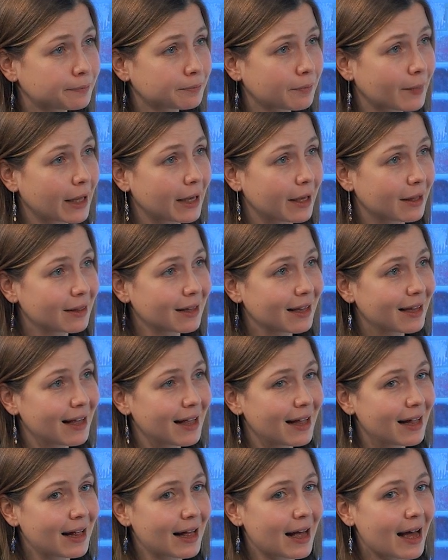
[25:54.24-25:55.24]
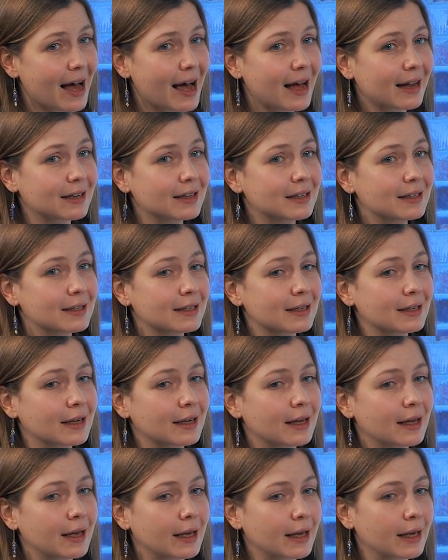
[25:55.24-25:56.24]
in. And
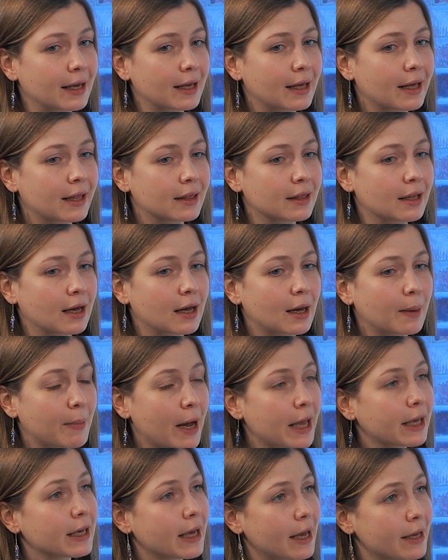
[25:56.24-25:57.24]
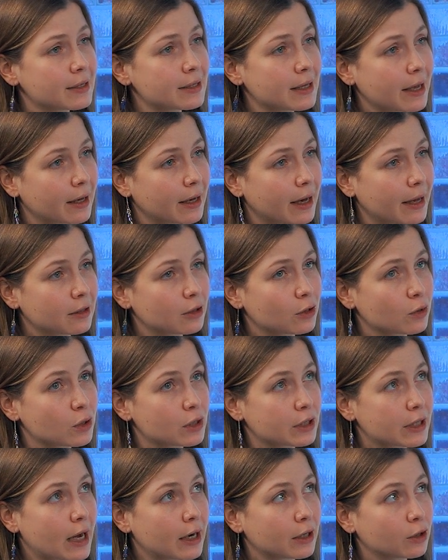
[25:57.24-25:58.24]
in my case, I had to
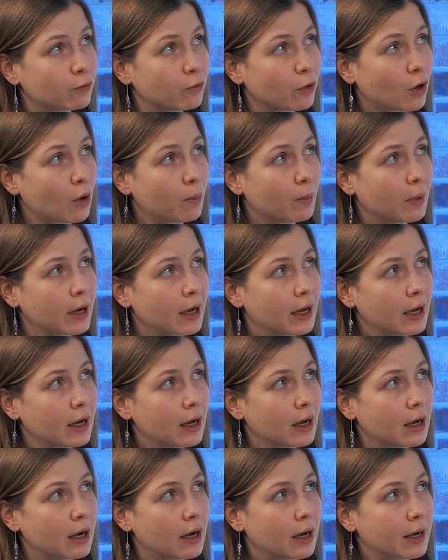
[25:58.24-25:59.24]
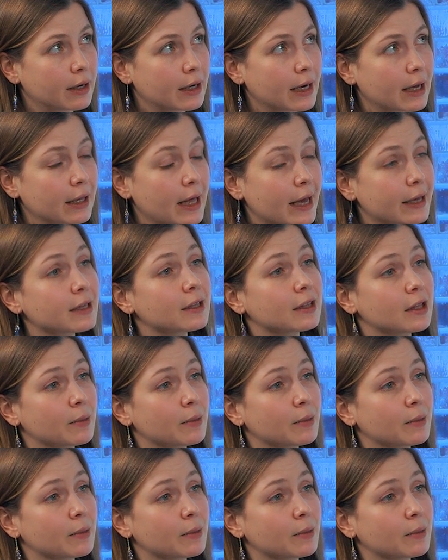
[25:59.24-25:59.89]
start from realigning the